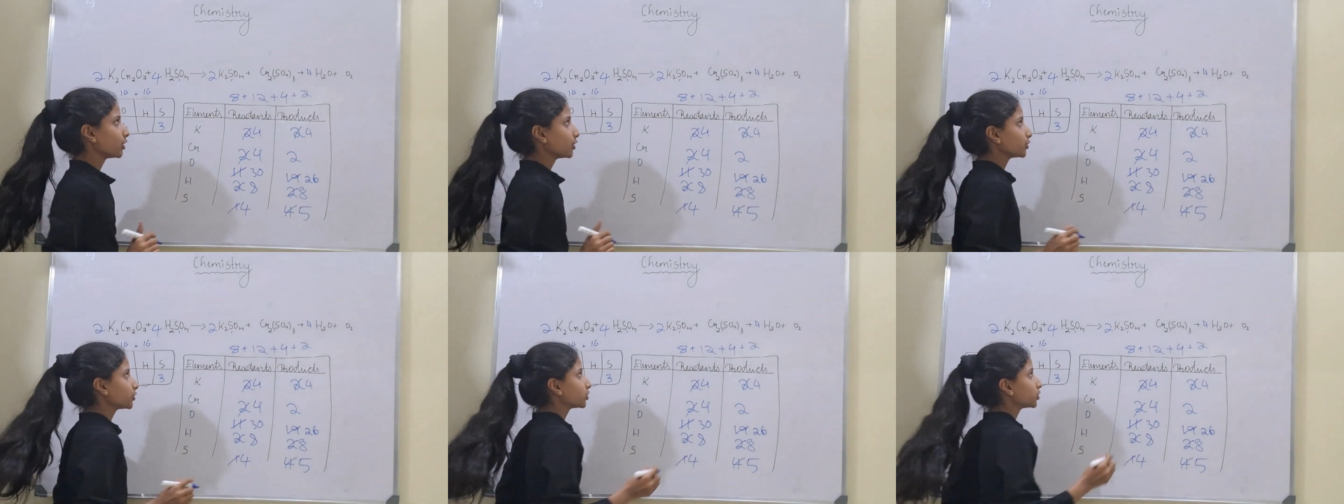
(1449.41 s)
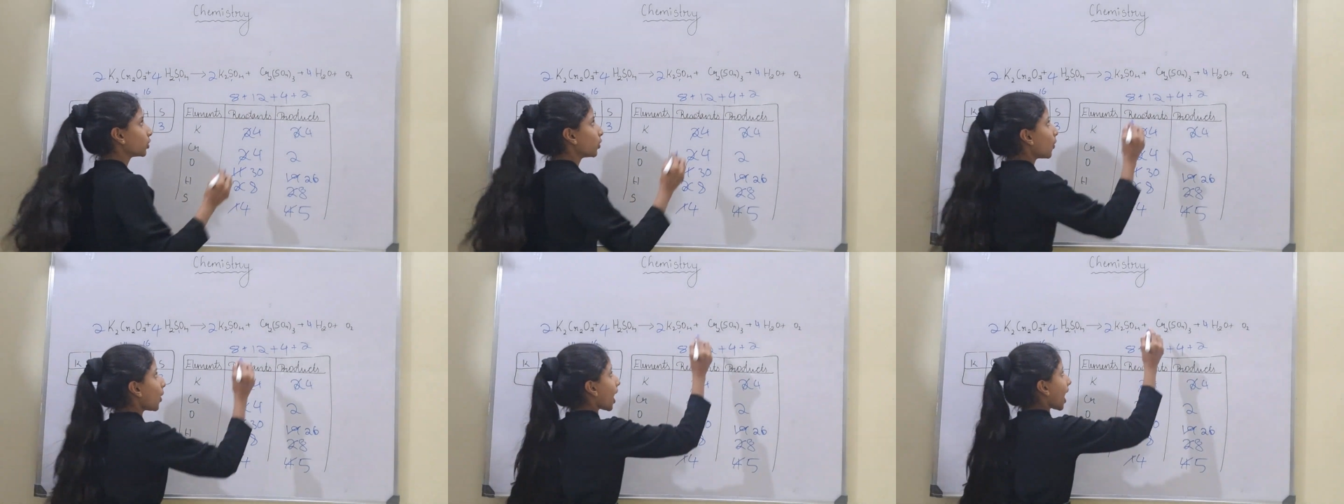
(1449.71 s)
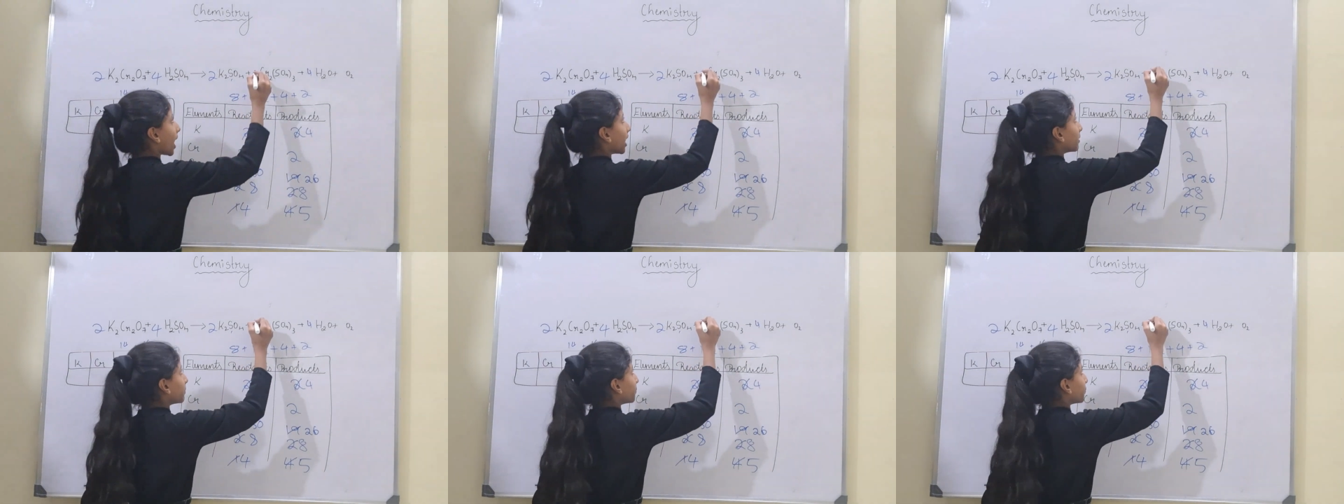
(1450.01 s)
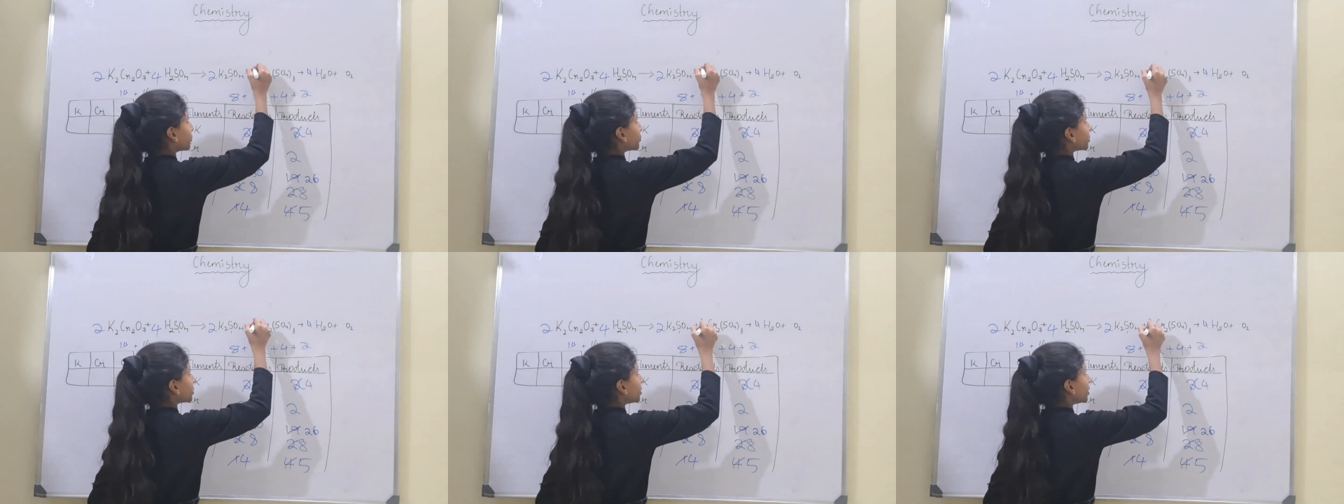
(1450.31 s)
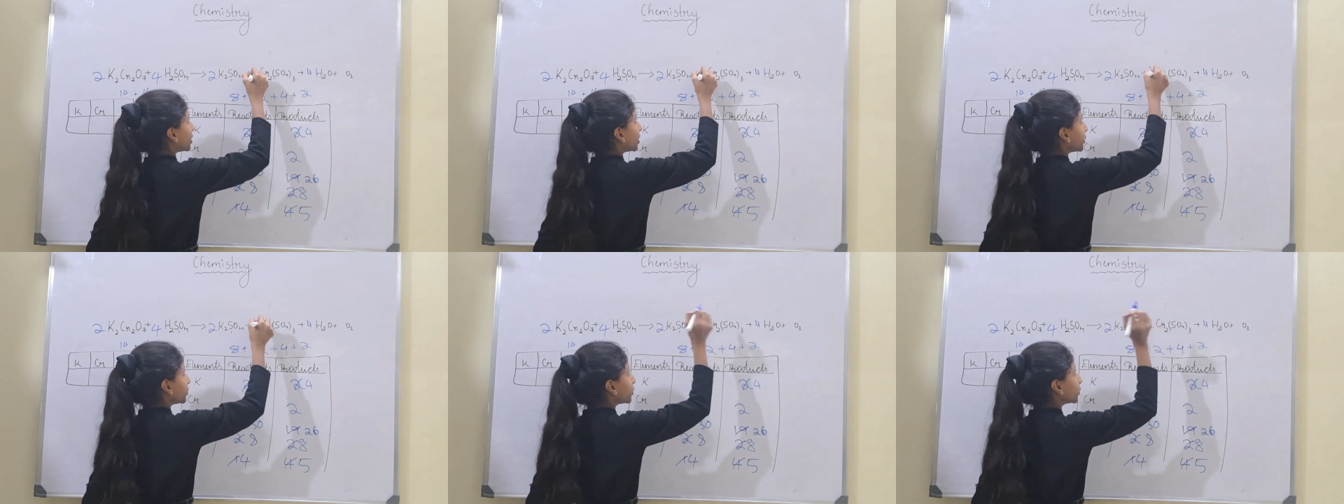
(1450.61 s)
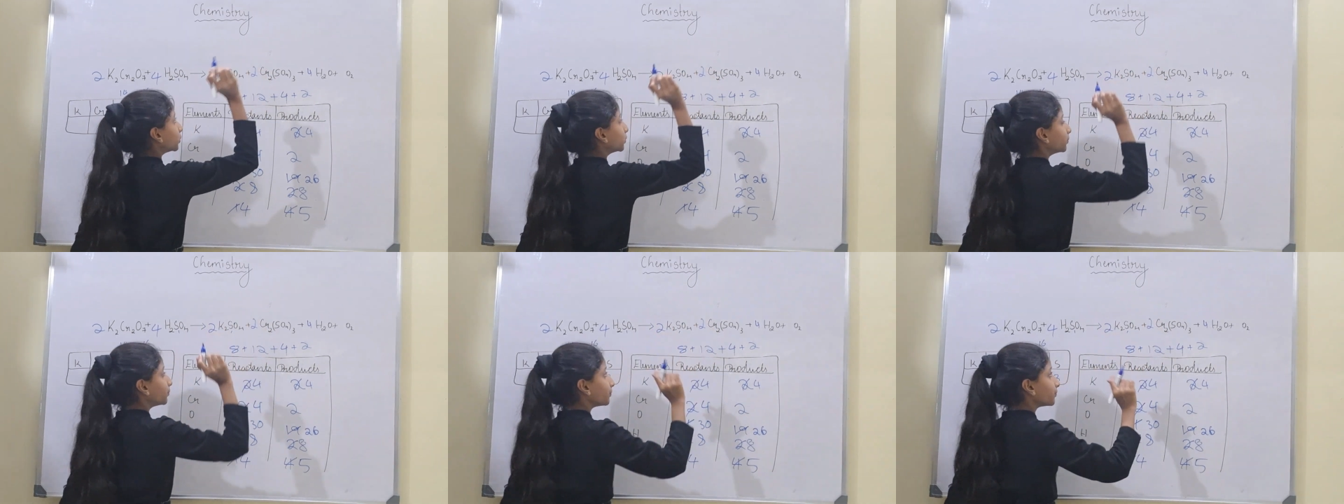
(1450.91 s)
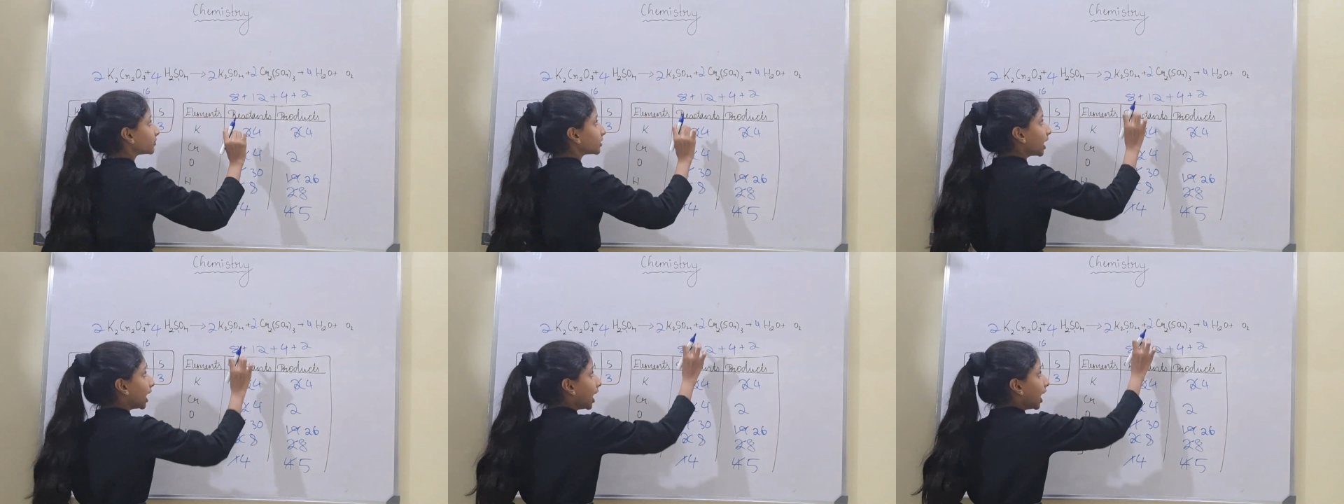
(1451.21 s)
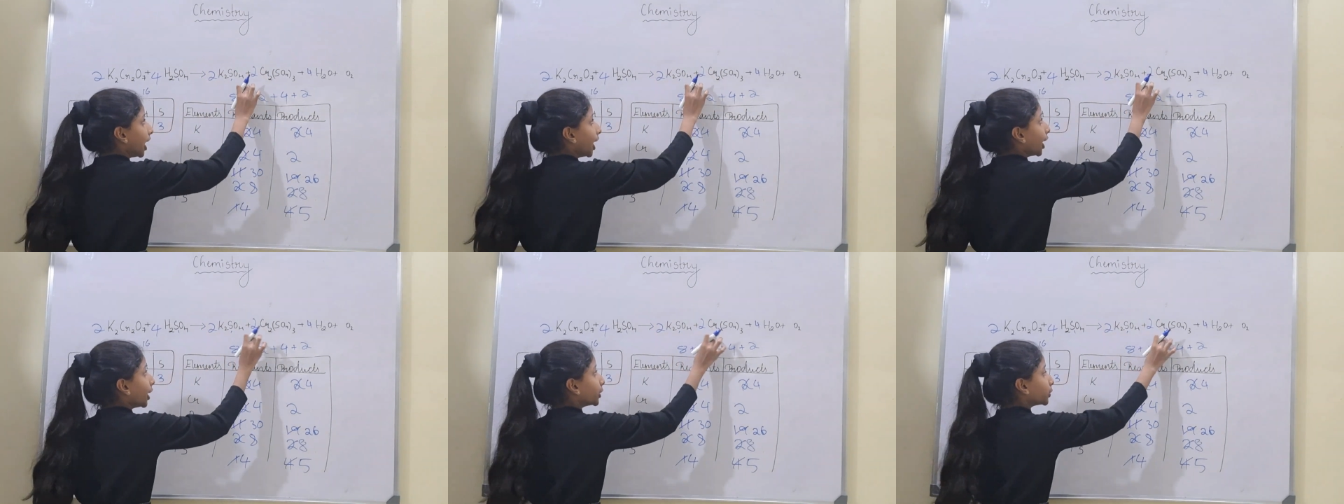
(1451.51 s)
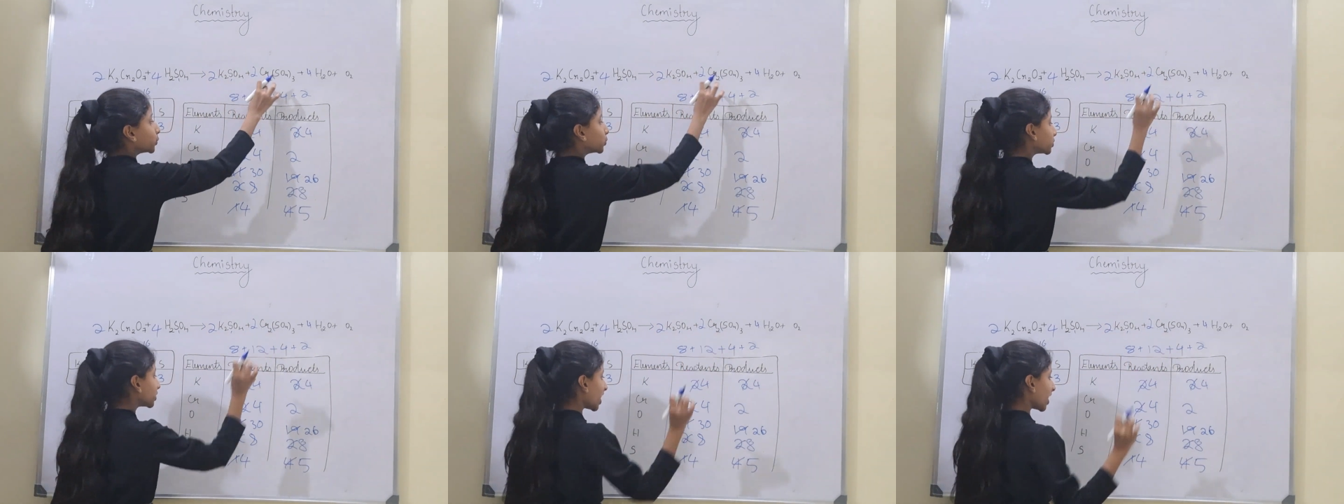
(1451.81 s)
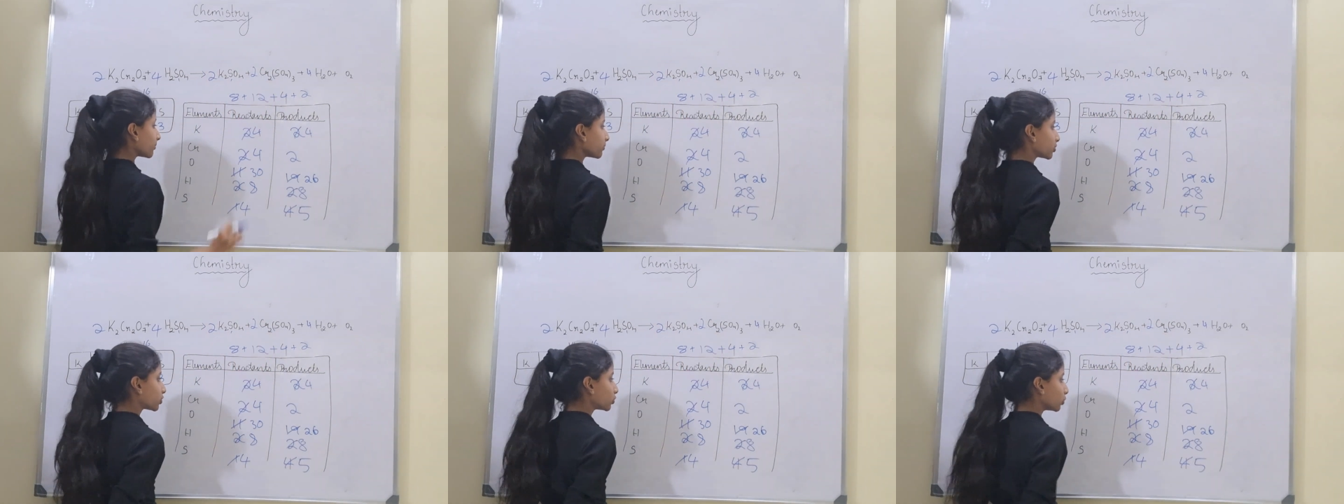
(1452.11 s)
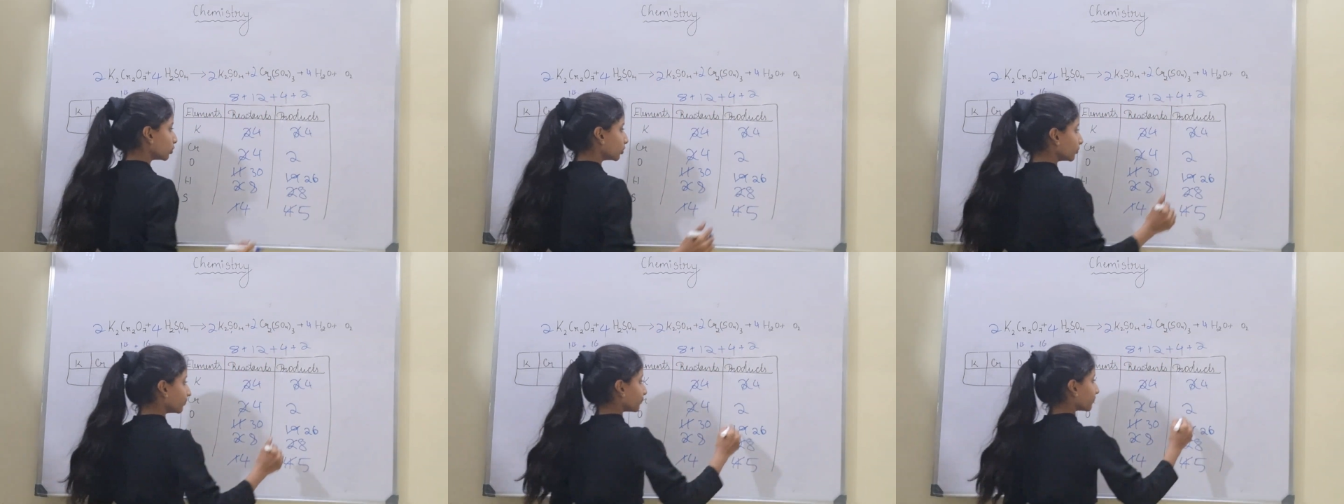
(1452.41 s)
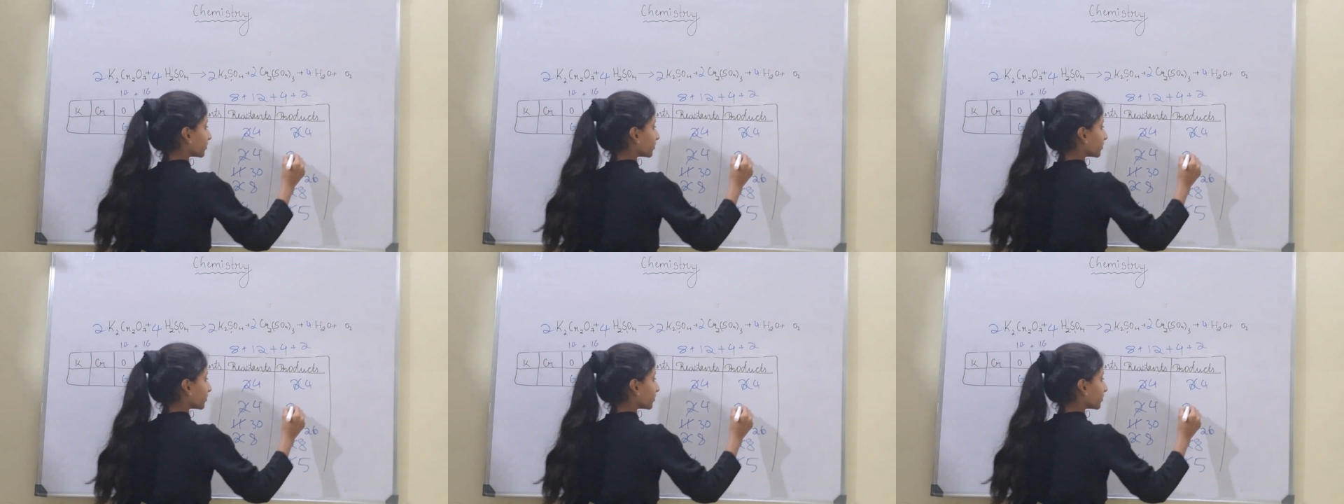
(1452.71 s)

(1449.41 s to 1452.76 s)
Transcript: So I'll put here 2. 2 times 2